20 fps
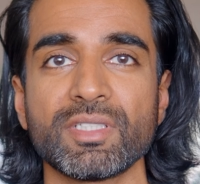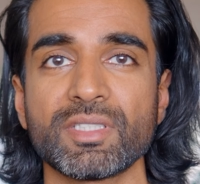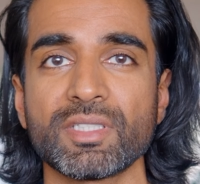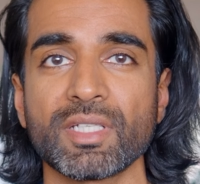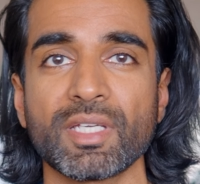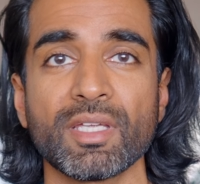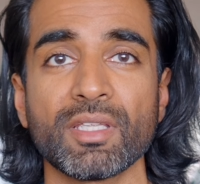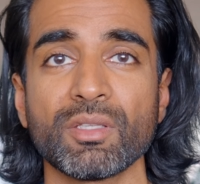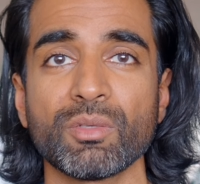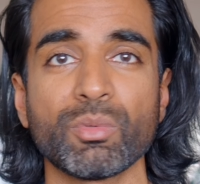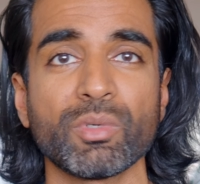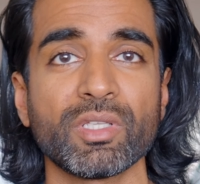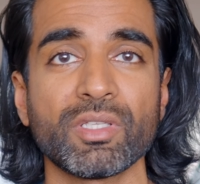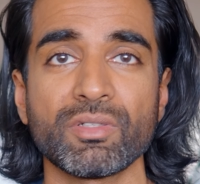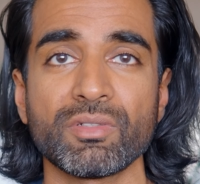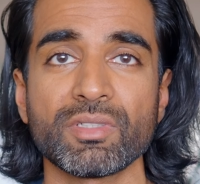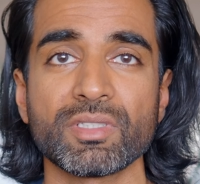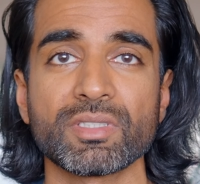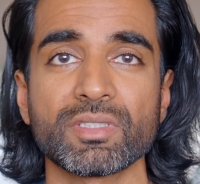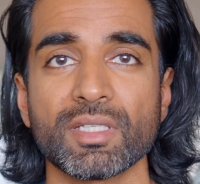together,
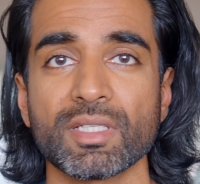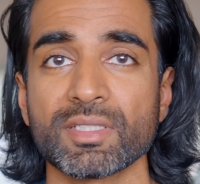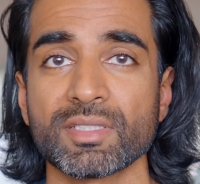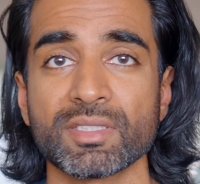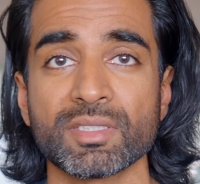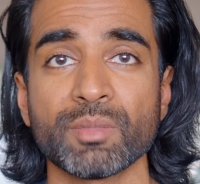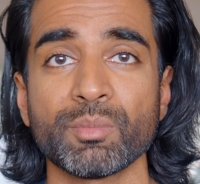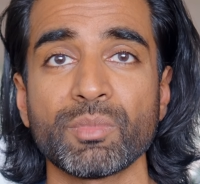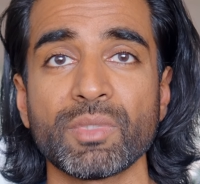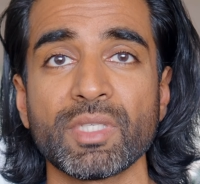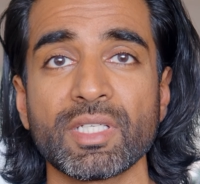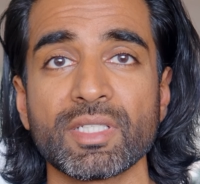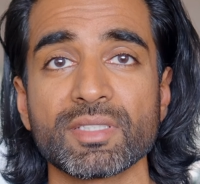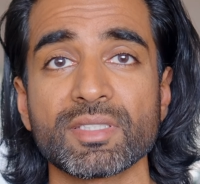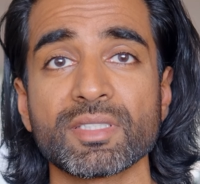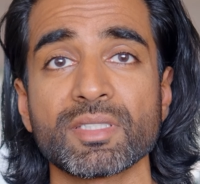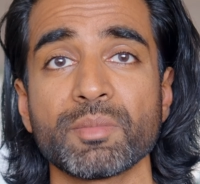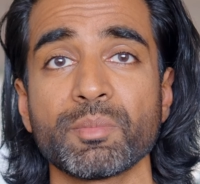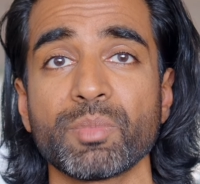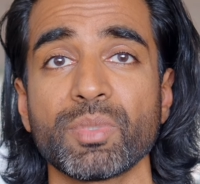whether it's something as
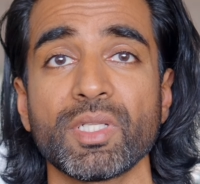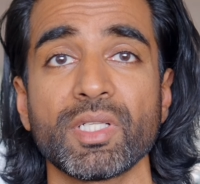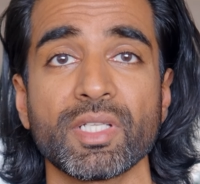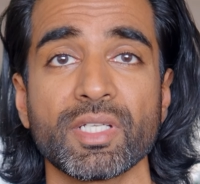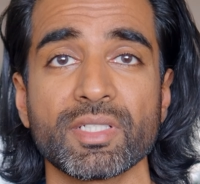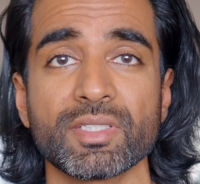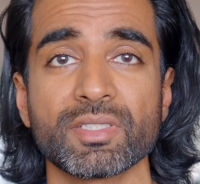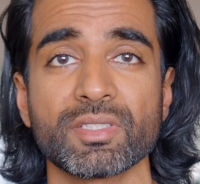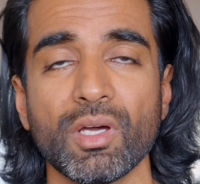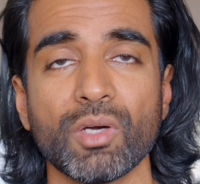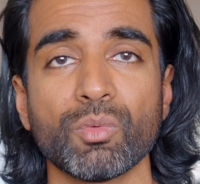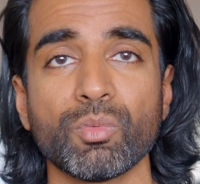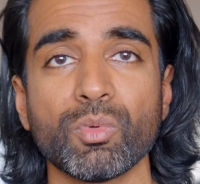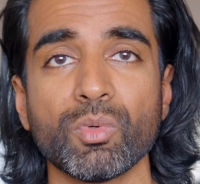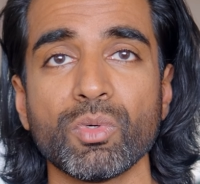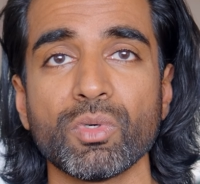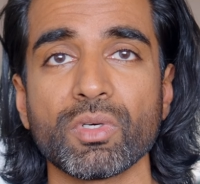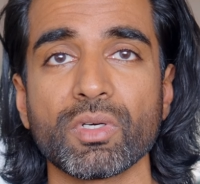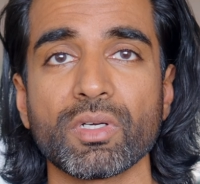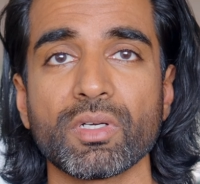simple as a
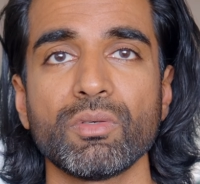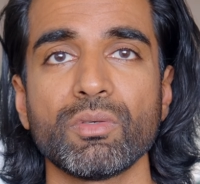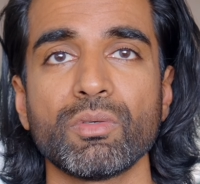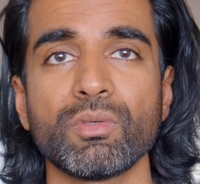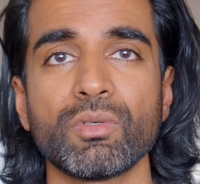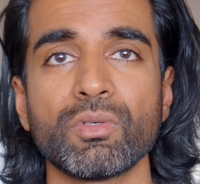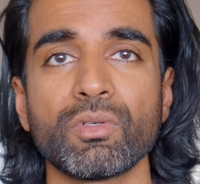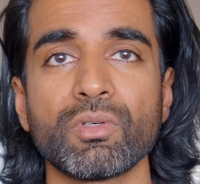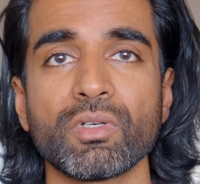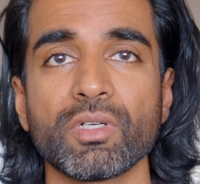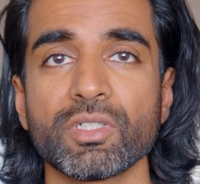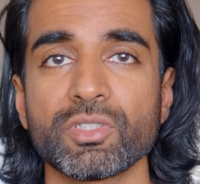walk or a